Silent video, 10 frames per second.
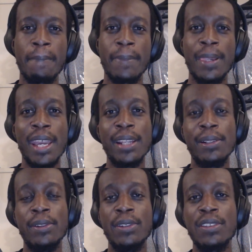
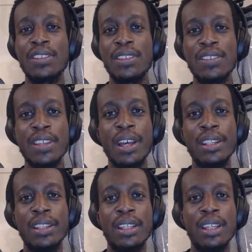landlord's
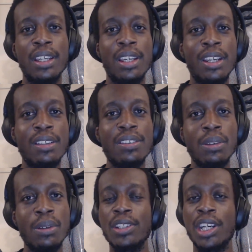son
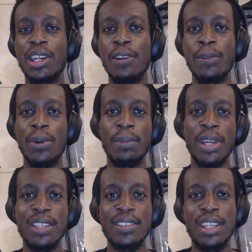to check over one of my
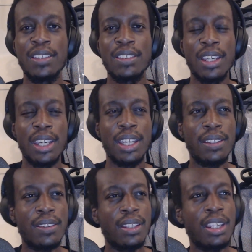essays,
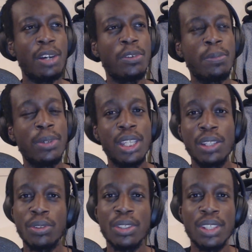and that was pretty
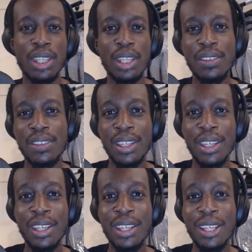interesting, as
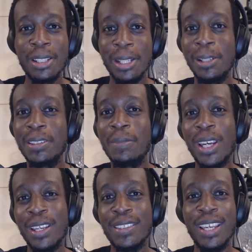they looked at my
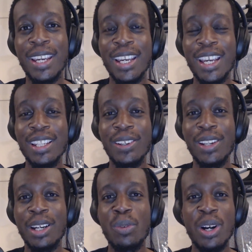essay and they're
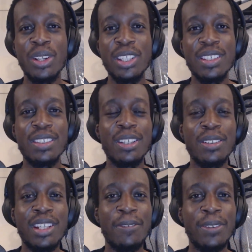like, wow, this is so
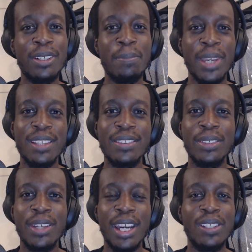different compared
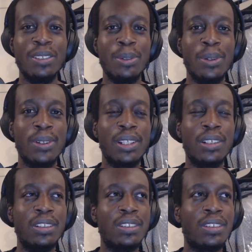to how you talk,
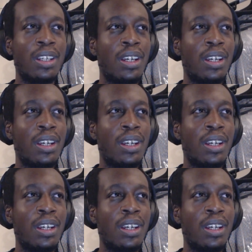because